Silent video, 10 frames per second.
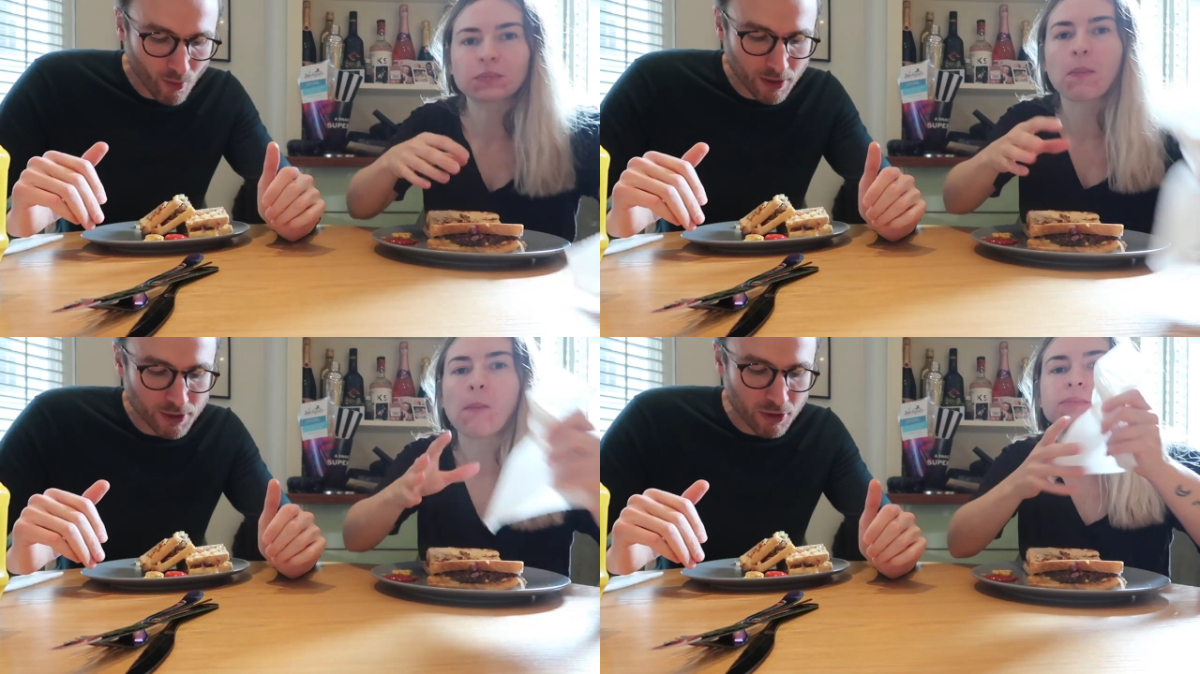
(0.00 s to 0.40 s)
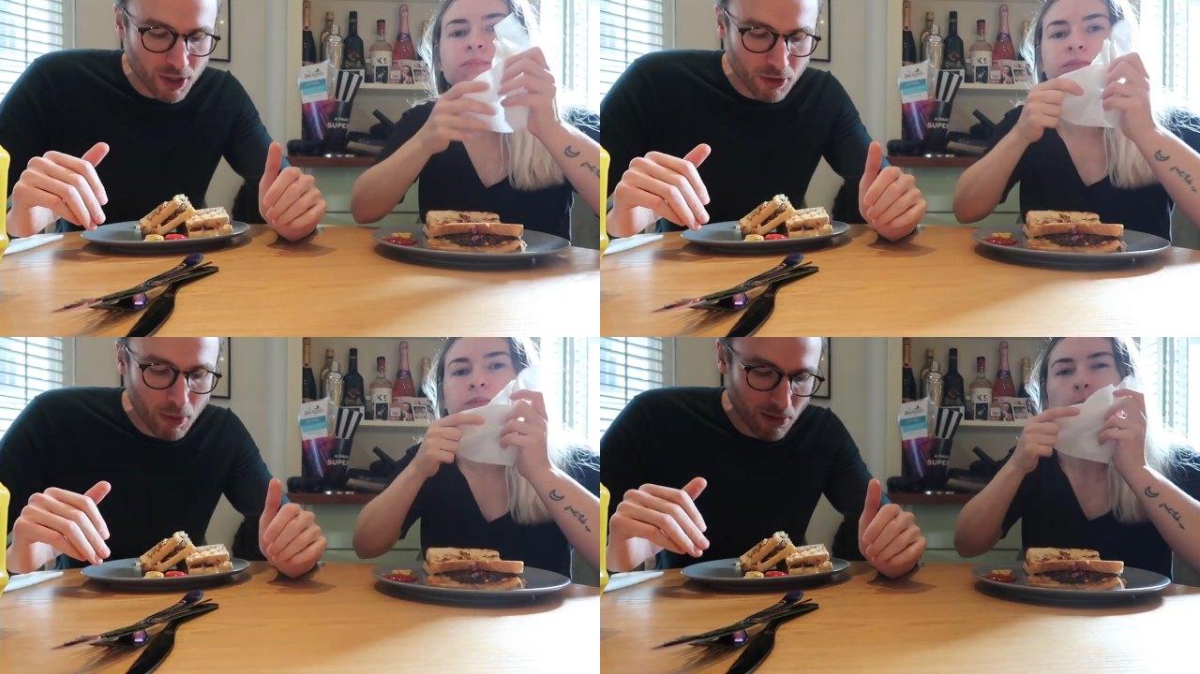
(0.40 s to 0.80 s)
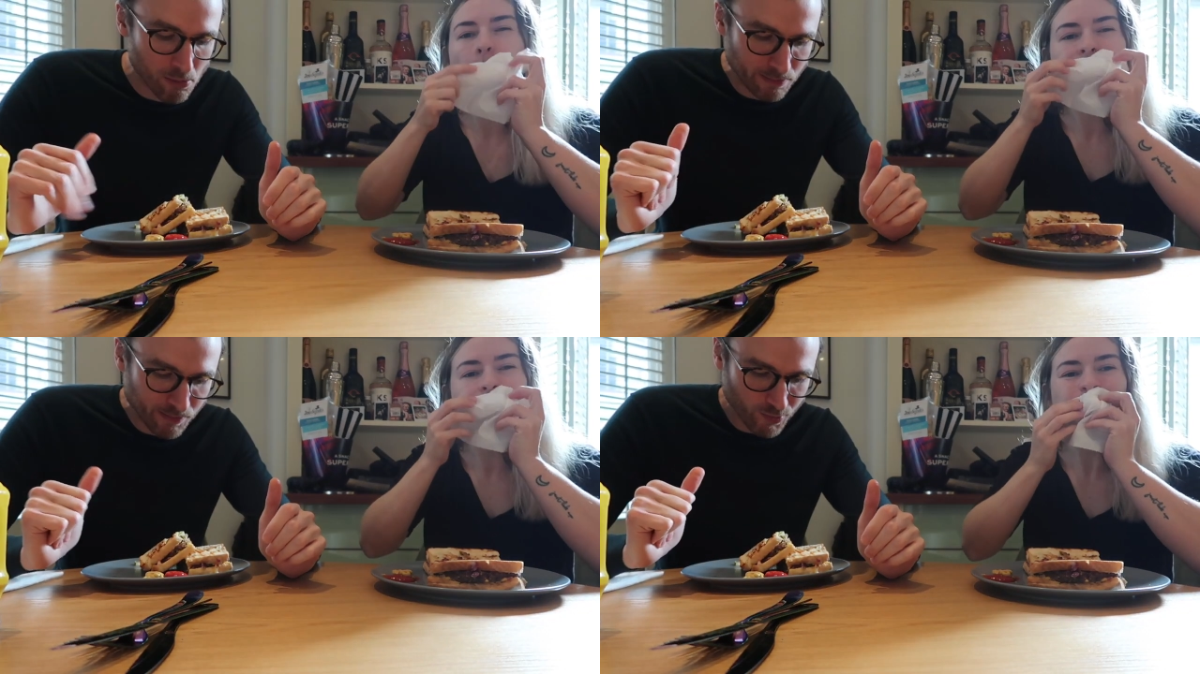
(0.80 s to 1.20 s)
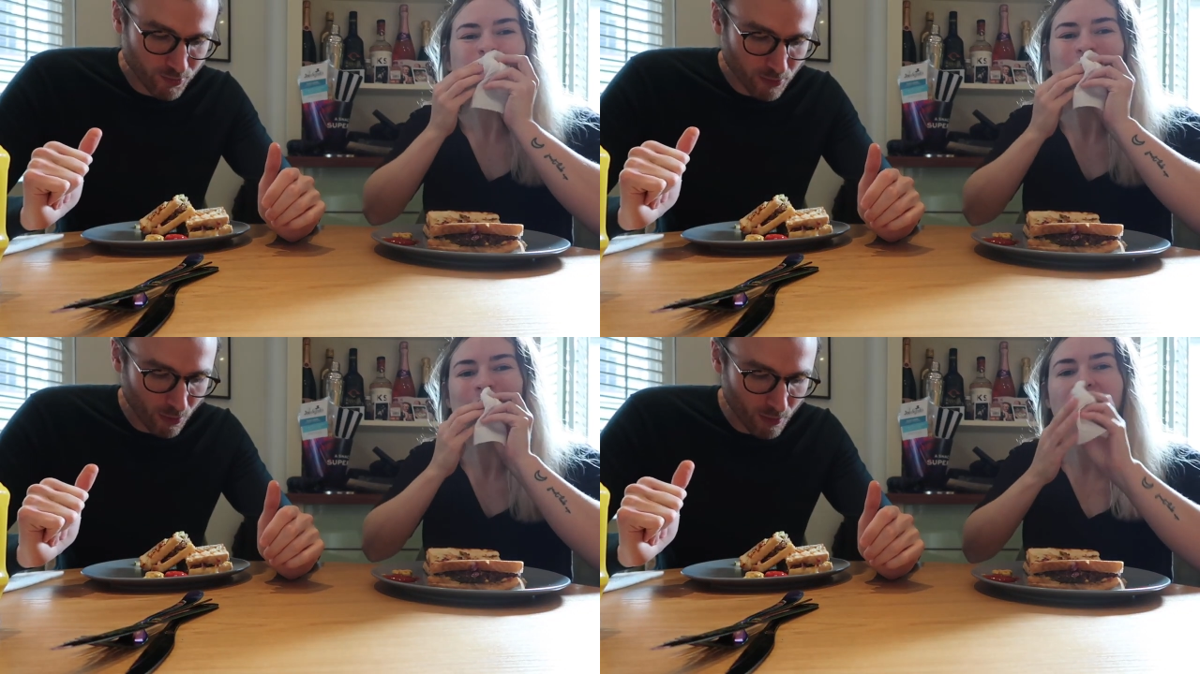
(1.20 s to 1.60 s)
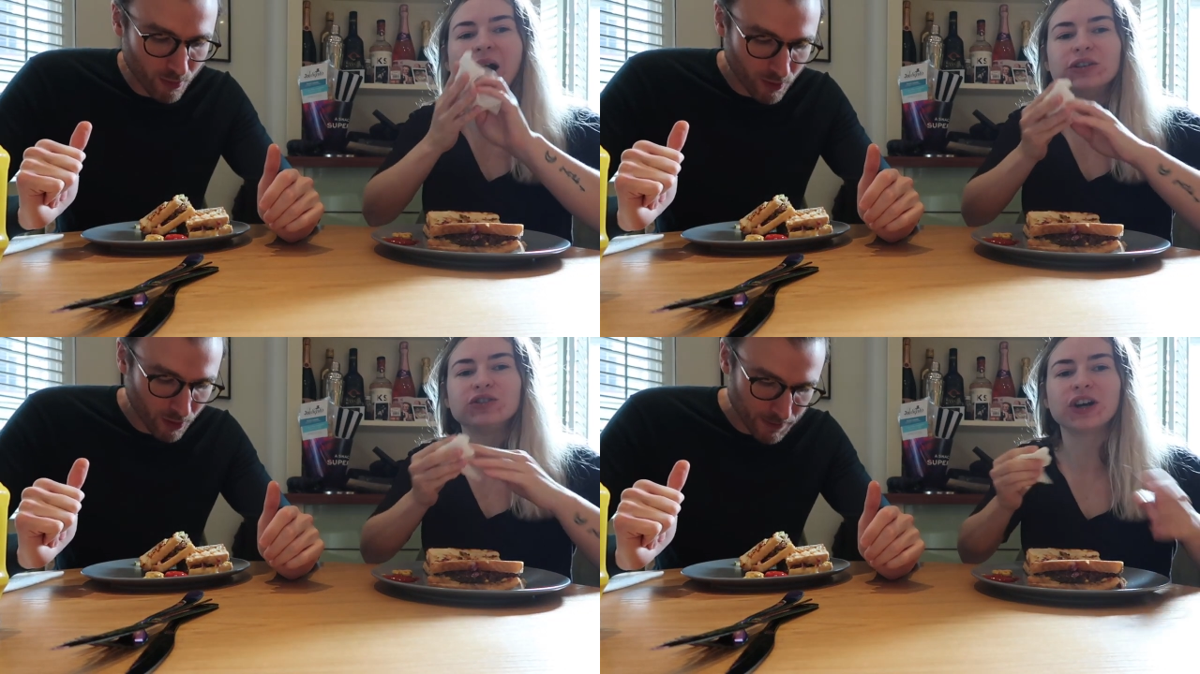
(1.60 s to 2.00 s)
Speaker 1: That's really good, babe.
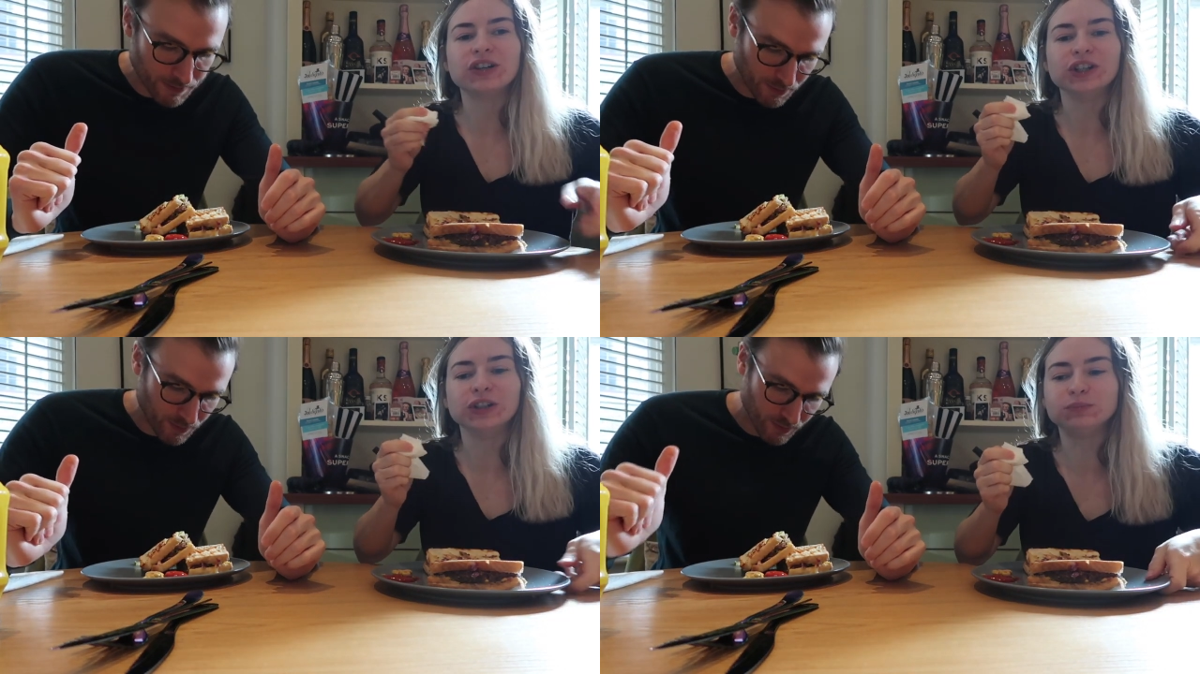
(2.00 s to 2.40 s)
Speaker 2: That is dirty.